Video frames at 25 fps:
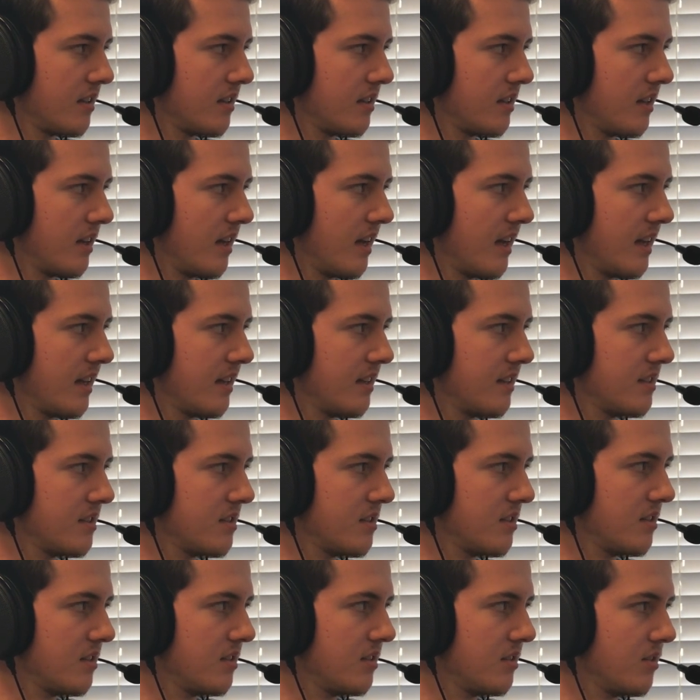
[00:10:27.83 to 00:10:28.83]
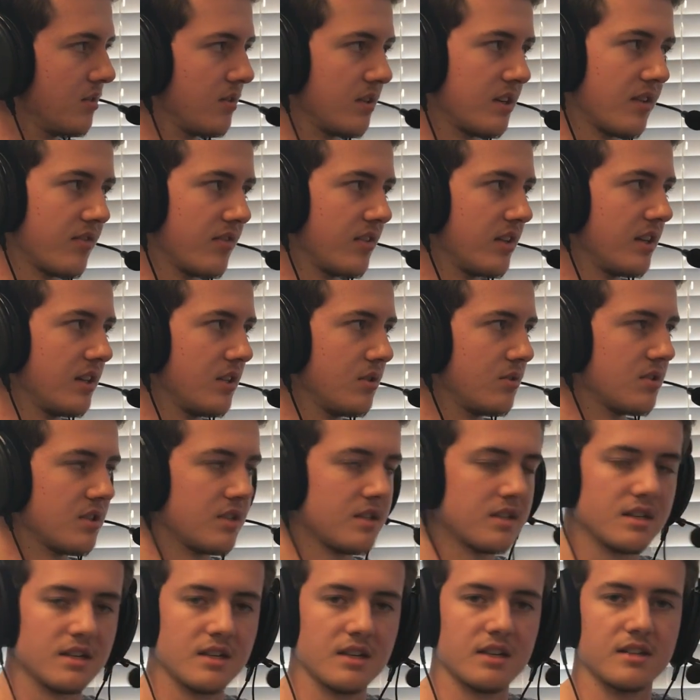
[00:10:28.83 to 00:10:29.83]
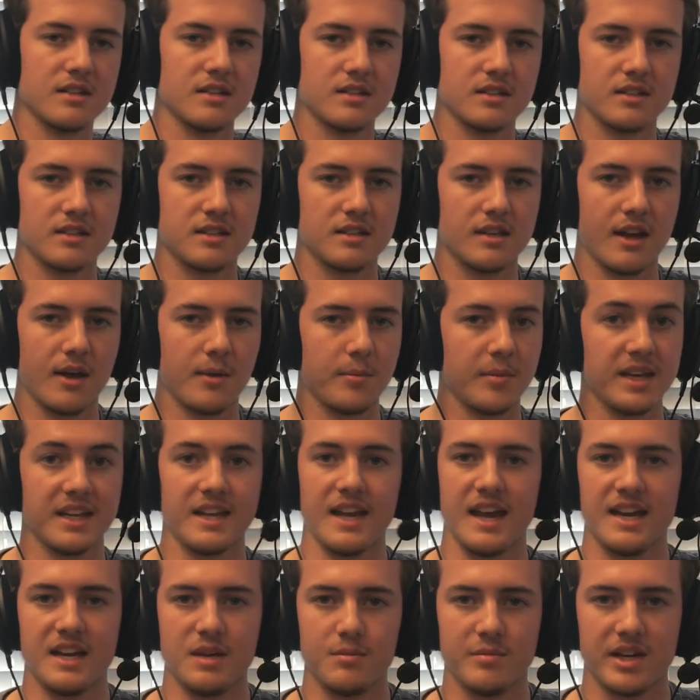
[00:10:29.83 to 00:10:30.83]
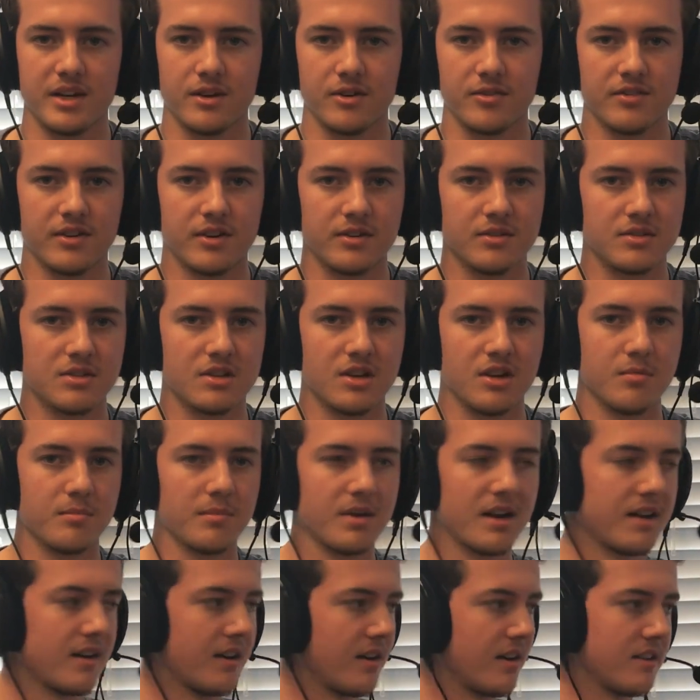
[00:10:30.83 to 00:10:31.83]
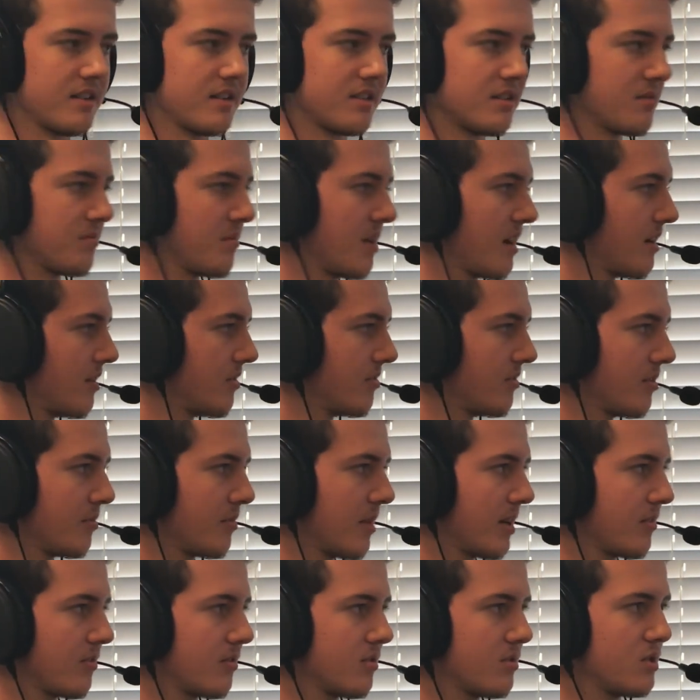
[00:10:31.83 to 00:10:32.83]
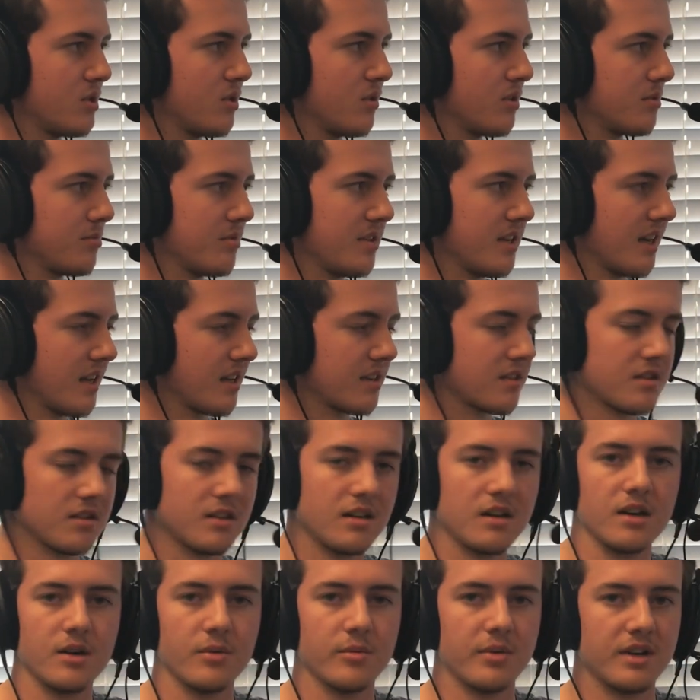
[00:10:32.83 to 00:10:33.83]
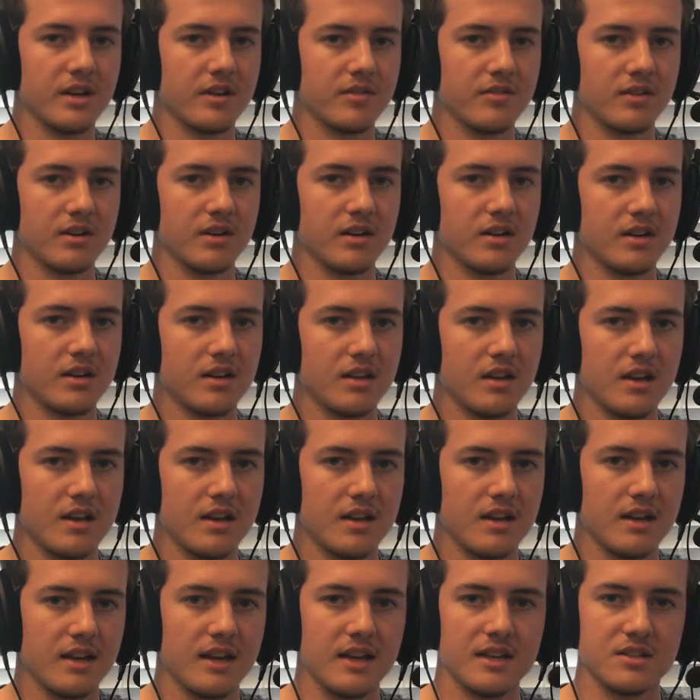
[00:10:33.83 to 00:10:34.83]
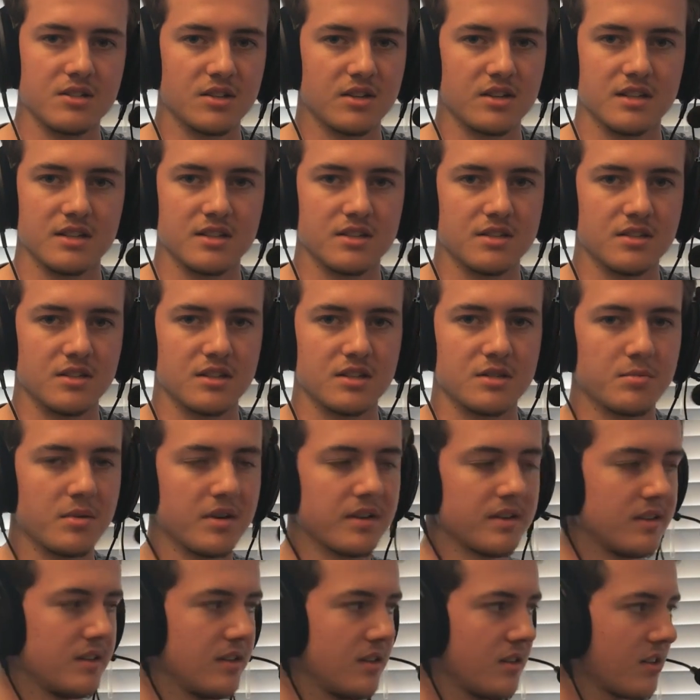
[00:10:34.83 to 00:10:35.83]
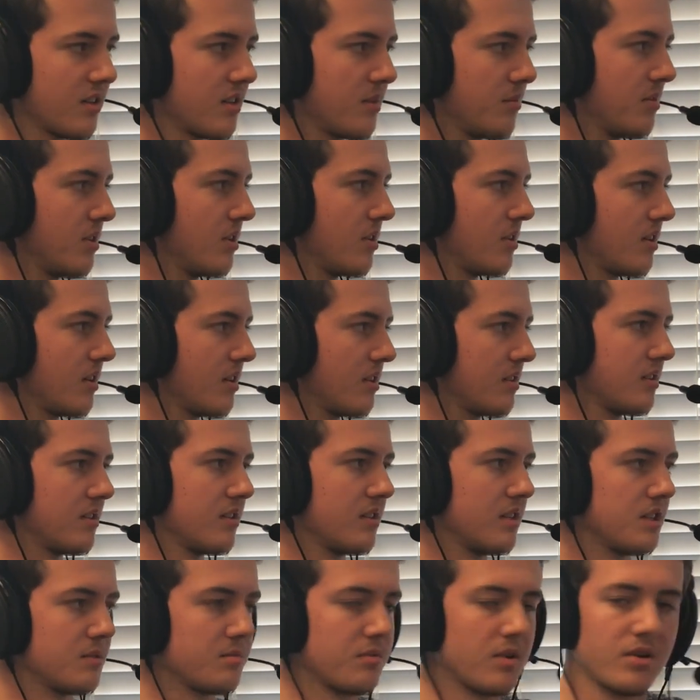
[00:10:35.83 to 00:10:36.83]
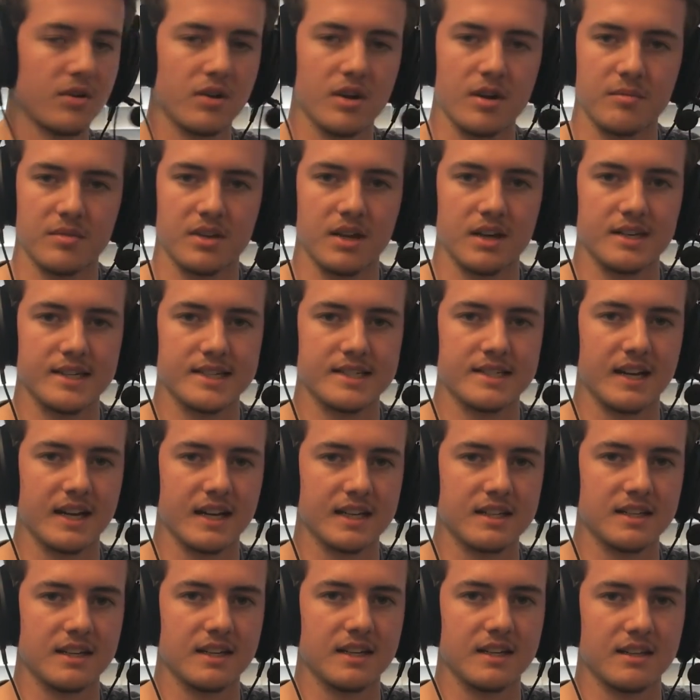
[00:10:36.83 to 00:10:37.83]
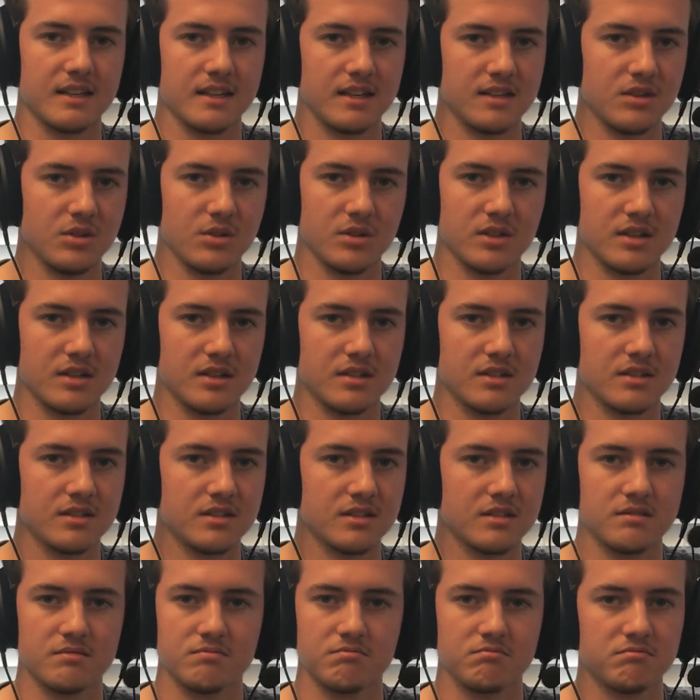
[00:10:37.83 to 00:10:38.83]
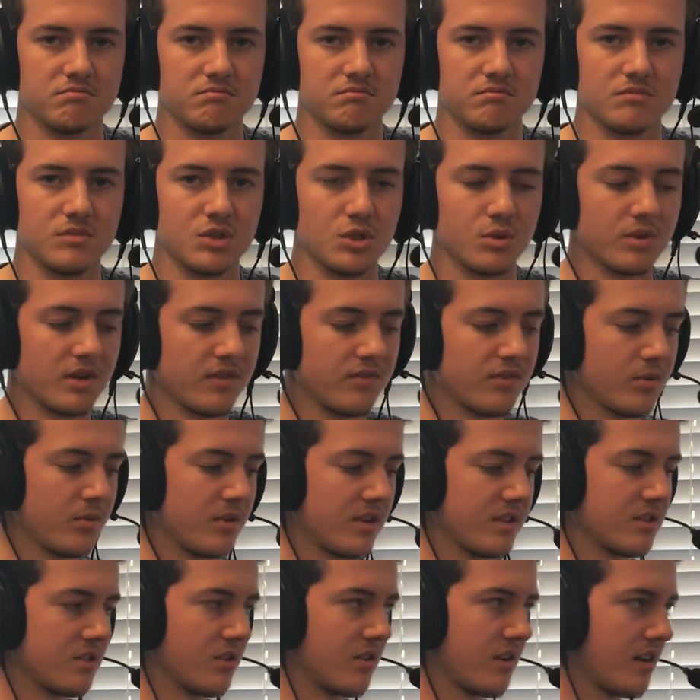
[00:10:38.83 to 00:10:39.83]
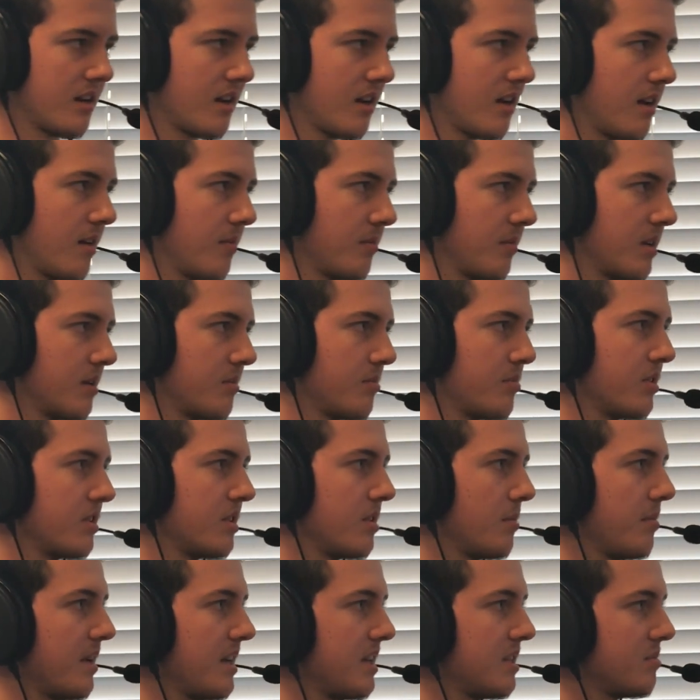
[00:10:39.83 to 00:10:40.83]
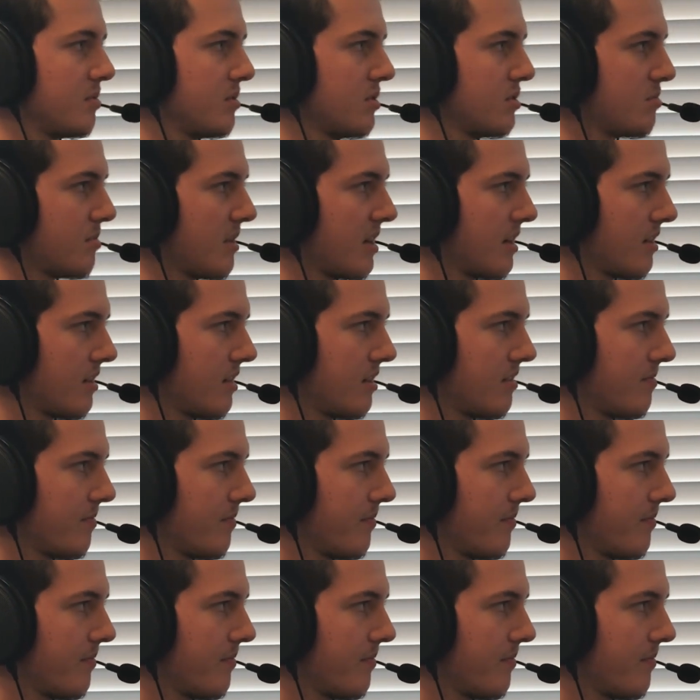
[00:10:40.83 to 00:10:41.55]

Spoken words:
and you could definitely use it to help make any microphone sound better. It doesn't matter if your microphone's USB, XLR, whatever. As long as it's plugged into your computer, this program can detect it, and then you can do whatever you want to it. I'm going to put the bass boost back on,